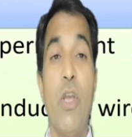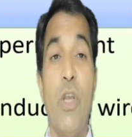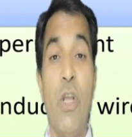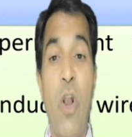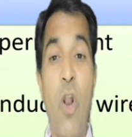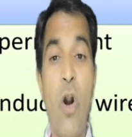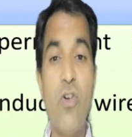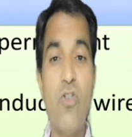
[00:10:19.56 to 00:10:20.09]

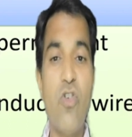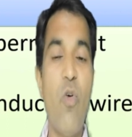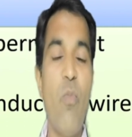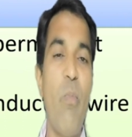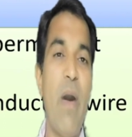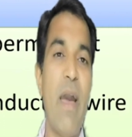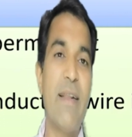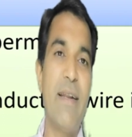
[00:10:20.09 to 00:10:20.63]

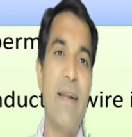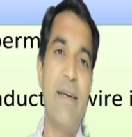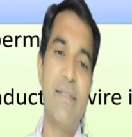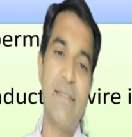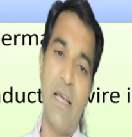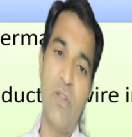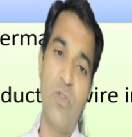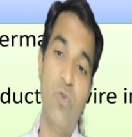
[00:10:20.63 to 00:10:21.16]

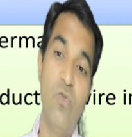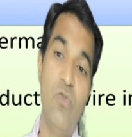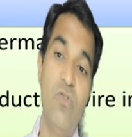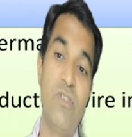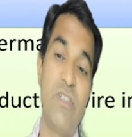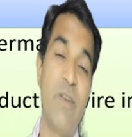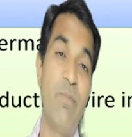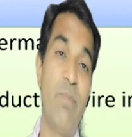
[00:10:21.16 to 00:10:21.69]
electromagnets are
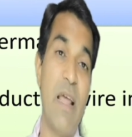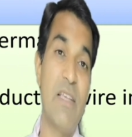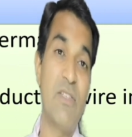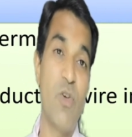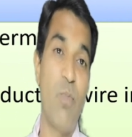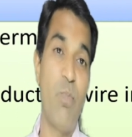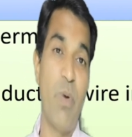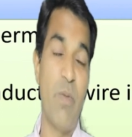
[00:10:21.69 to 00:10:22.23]
used in
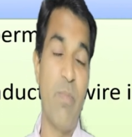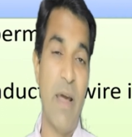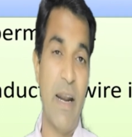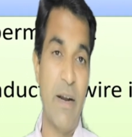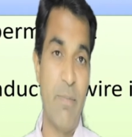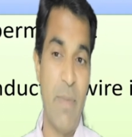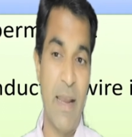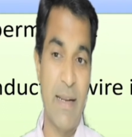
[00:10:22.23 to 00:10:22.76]
place of
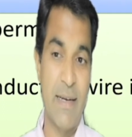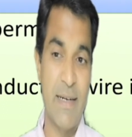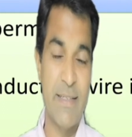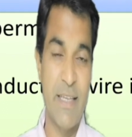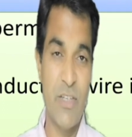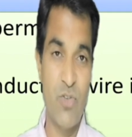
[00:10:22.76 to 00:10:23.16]
permanent magnets.